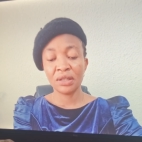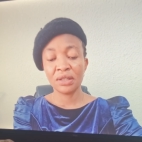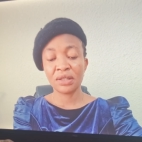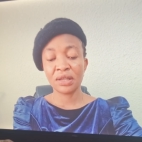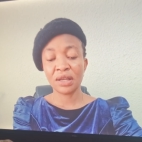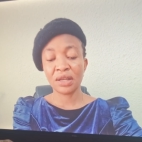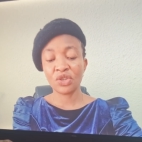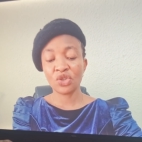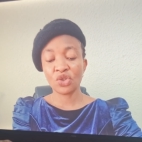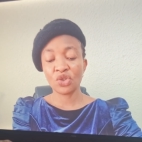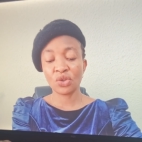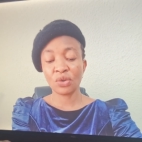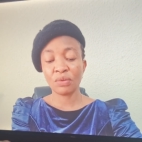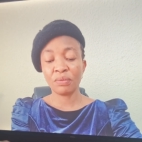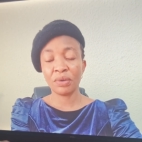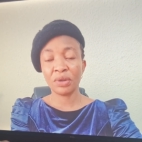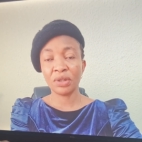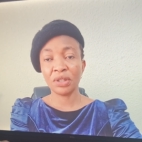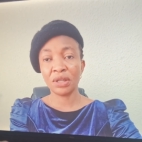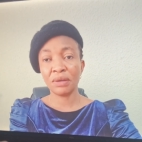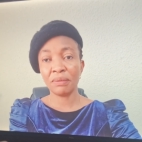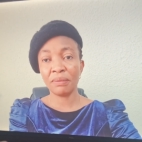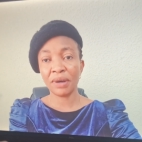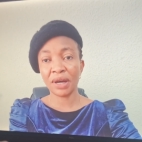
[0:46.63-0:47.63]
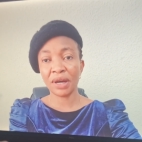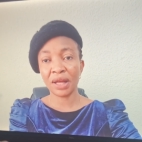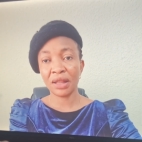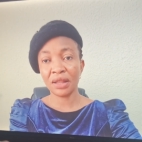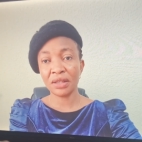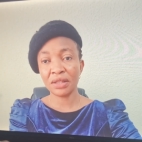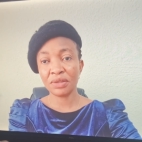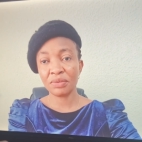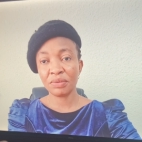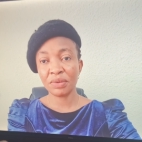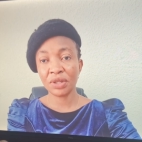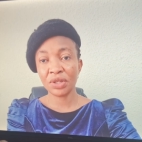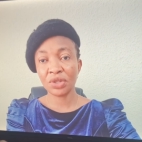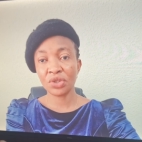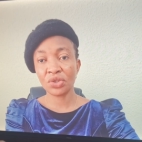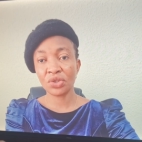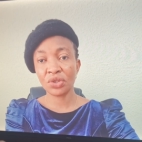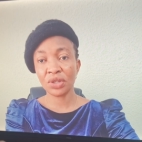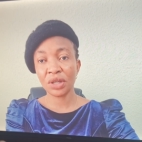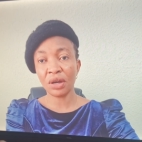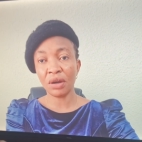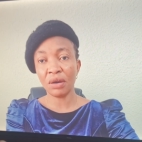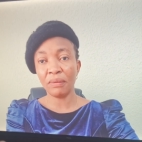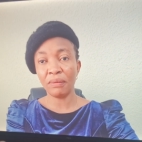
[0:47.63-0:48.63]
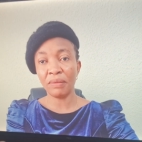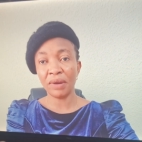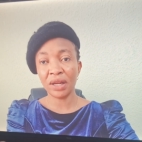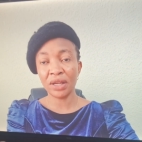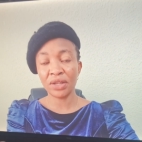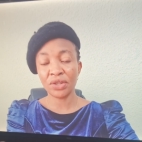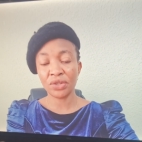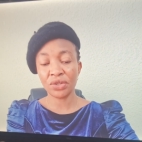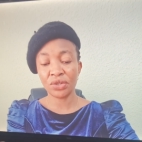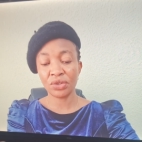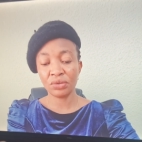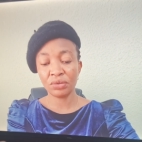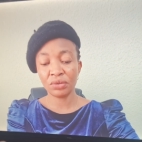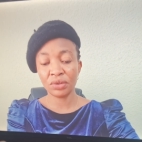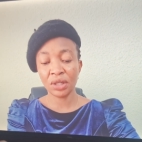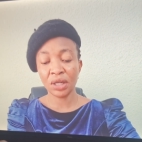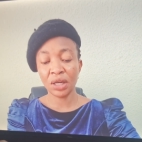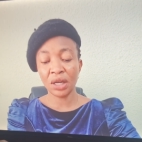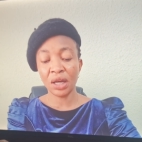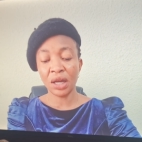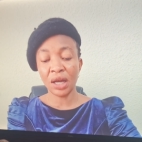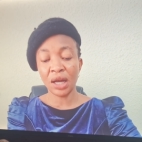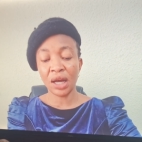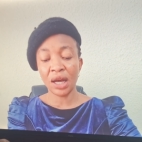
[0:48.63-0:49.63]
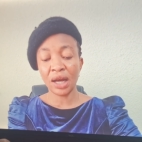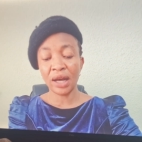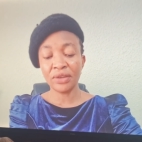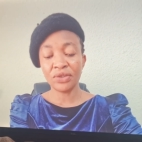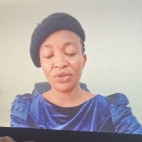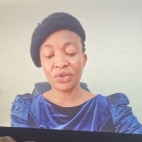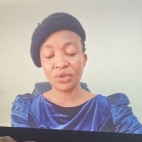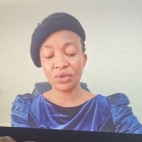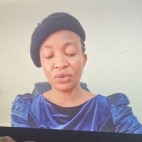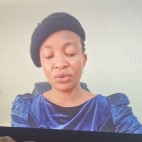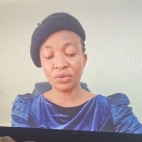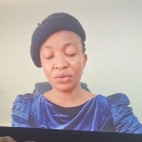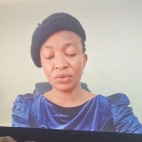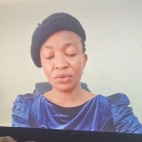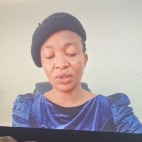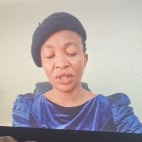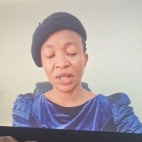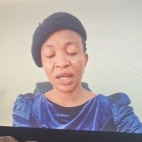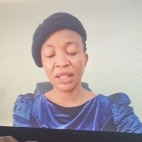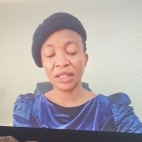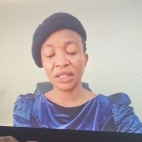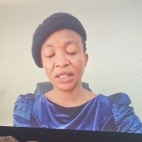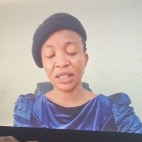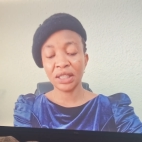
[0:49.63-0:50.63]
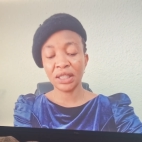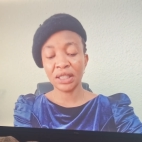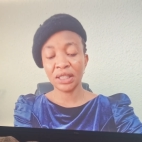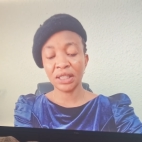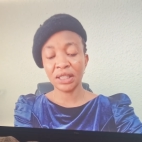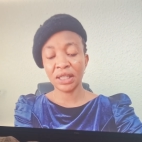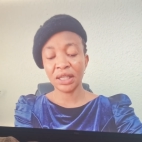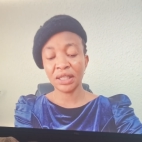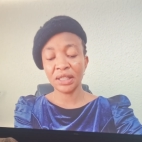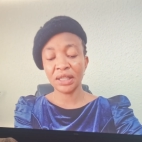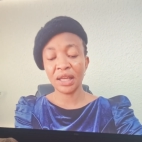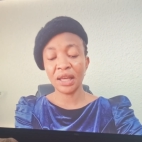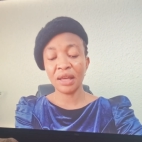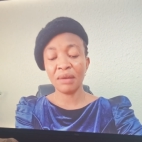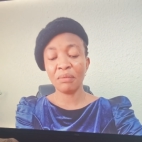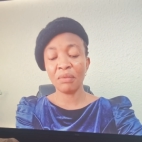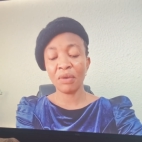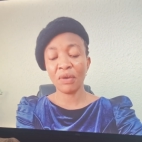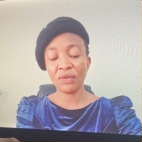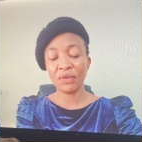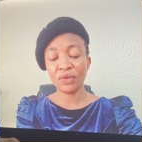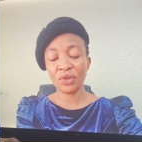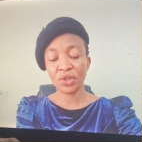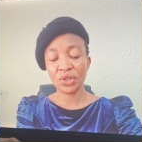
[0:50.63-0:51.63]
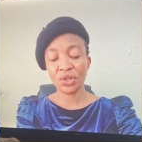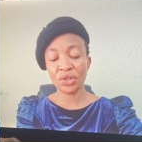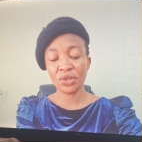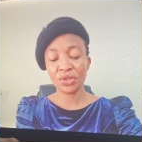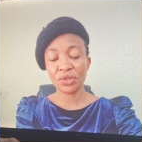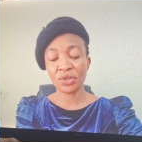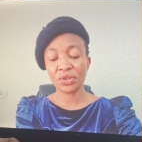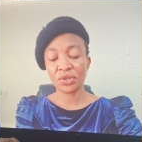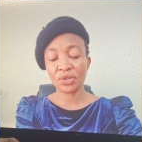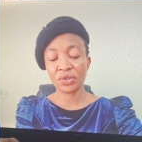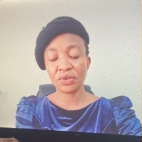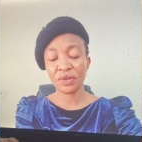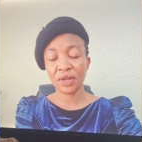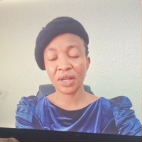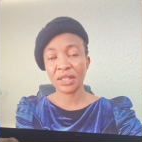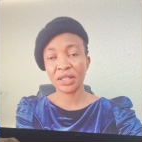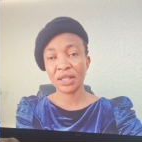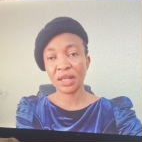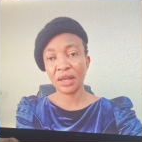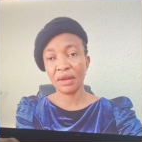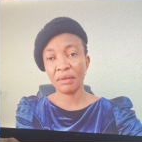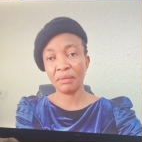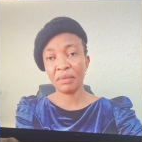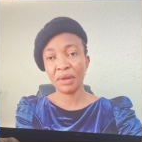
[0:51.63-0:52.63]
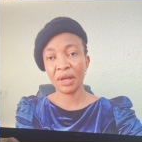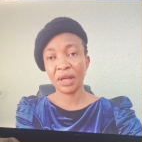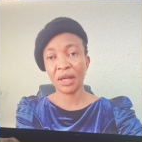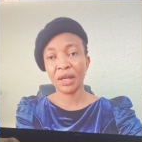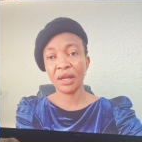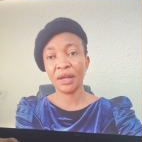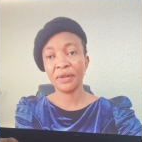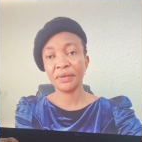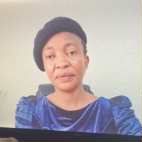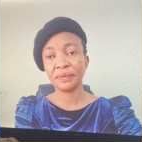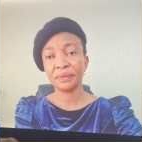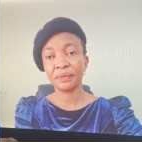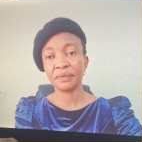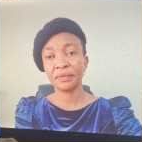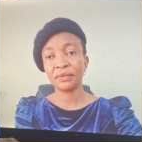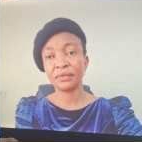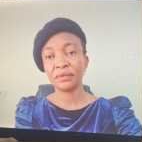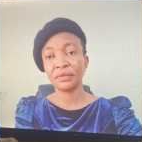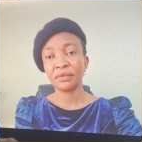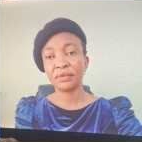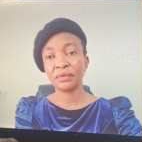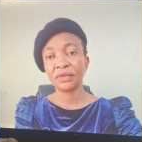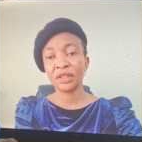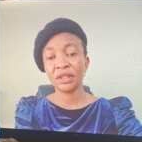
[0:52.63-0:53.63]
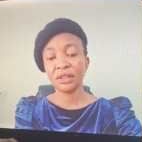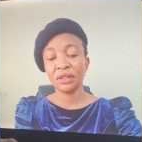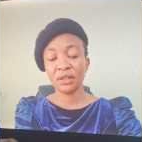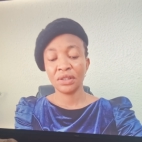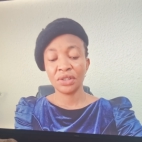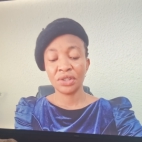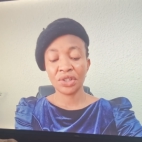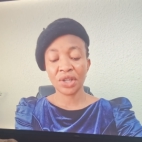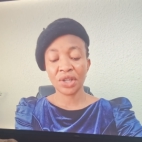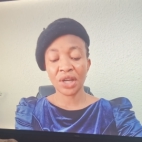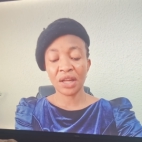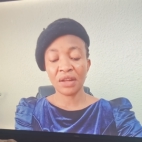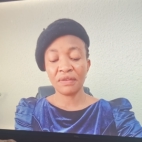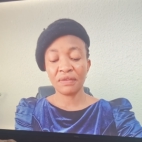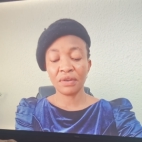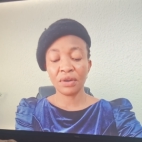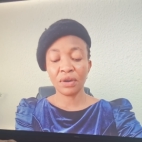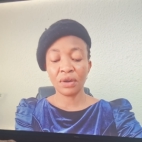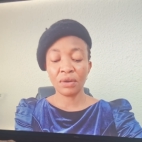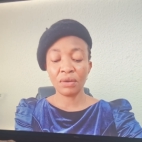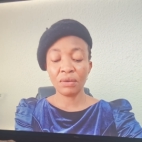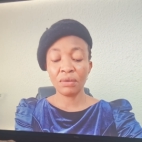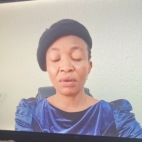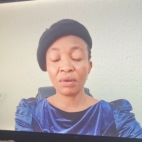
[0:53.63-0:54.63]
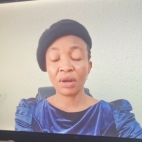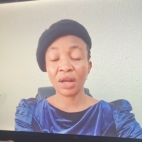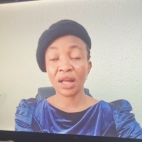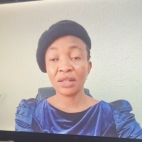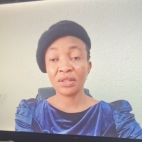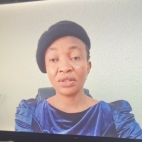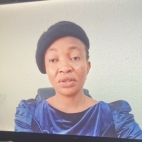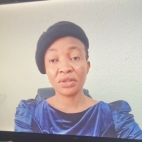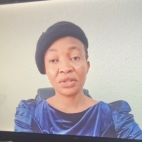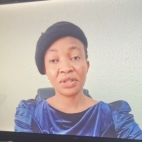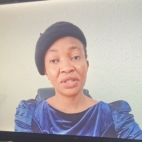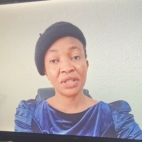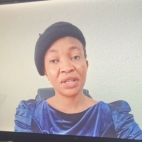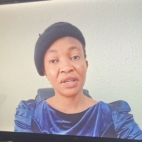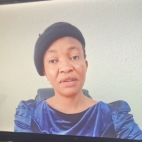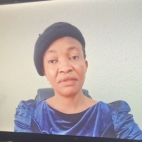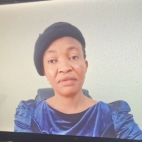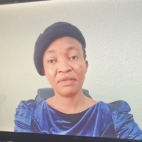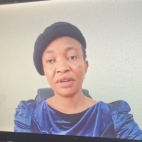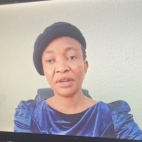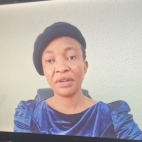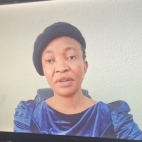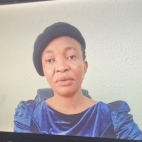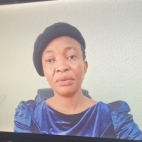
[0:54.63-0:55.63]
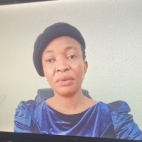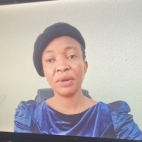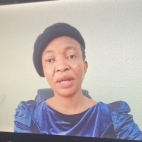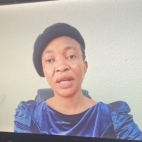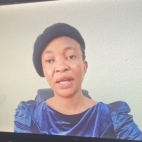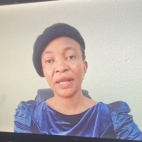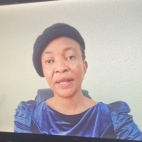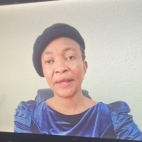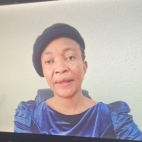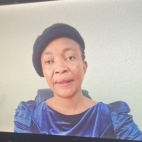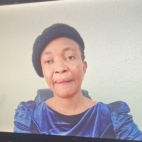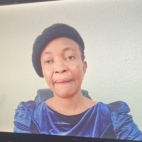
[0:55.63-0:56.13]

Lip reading: Tell somebody about this ministry. God bless you. As you do that, in the name of Jesus Christ, amen. Child of God, look at yourself very well.